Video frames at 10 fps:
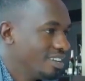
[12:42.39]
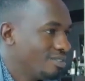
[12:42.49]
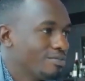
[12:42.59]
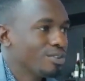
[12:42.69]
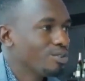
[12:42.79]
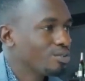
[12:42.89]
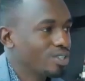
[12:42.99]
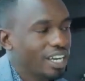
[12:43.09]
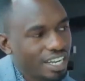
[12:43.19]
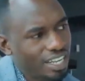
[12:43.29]
Kwa mfano
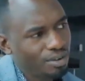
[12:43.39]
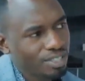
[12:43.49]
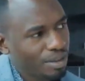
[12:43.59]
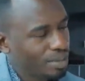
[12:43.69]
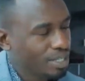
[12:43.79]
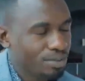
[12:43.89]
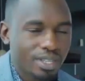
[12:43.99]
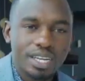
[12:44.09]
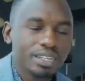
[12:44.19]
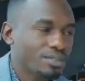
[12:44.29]
ukiangalia what happened
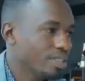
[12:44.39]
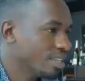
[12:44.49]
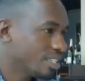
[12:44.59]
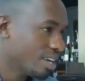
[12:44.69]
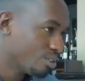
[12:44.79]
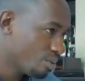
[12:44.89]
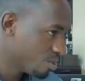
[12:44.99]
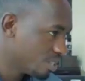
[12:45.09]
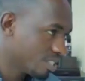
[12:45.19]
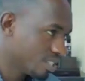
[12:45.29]
with the Terra
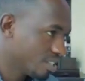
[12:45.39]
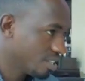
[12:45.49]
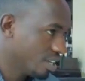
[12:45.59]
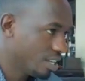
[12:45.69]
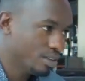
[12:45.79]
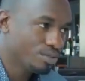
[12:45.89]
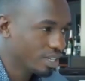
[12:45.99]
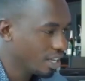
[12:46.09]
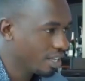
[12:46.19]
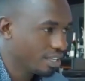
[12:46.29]
community,
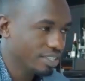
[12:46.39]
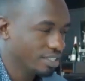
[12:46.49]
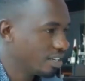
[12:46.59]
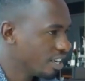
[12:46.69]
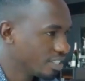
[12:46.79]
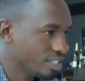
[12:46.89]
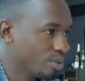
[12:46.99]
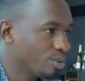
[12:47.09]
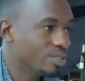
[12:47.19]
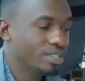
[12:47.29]
Luna ili crash
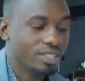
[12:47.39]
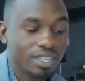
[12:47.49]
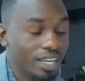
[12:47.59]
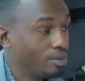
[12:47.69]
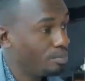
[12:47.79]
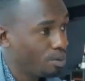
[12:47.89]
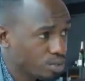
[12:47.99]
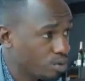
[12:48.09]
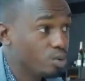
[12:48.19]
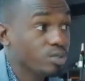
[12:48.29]
because their
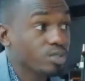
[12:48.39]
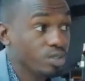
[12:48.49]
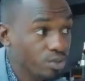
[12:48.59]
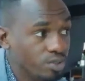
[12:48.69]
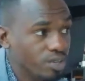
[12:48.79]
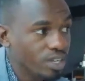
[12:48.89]
protocol was new,